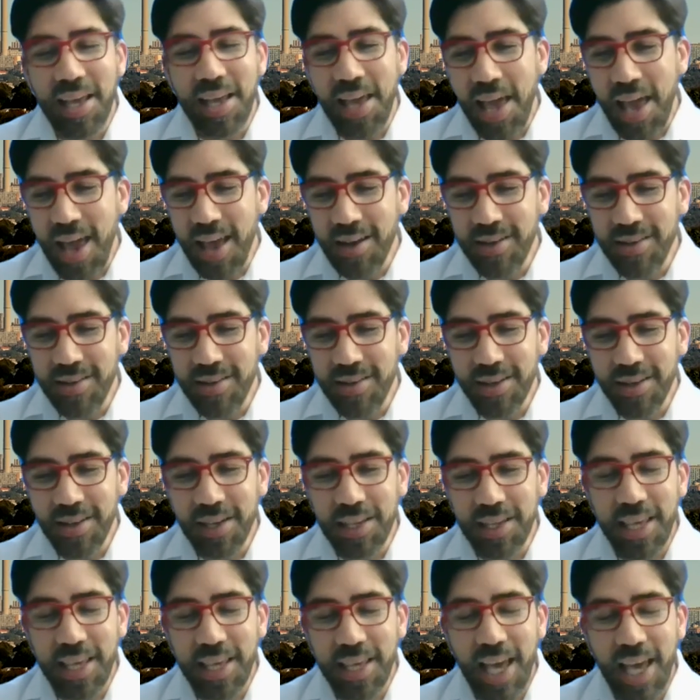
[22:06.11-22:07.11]
and
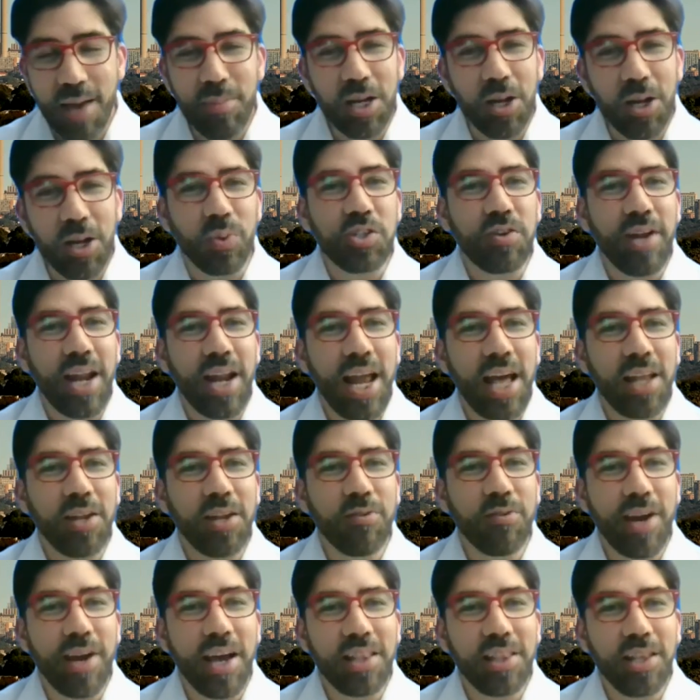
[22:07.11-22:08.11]
Camelot, which
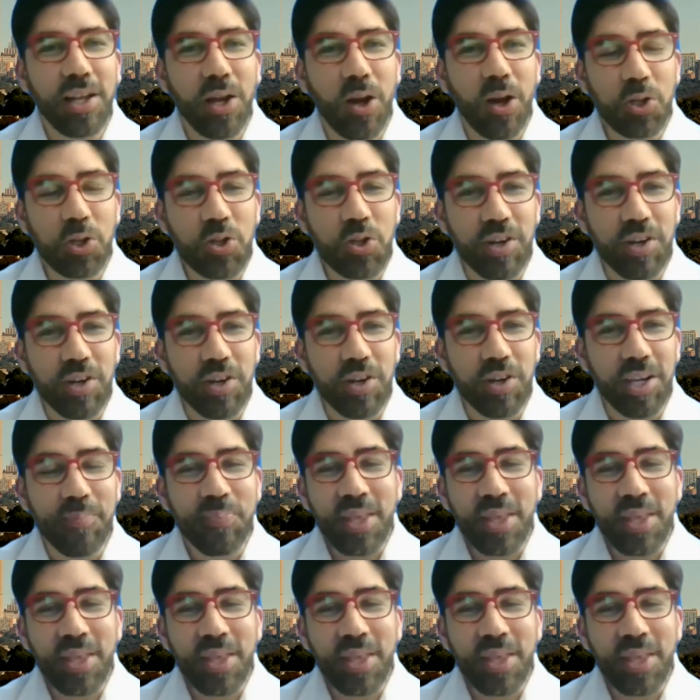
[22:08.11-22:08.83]
ran the lottery.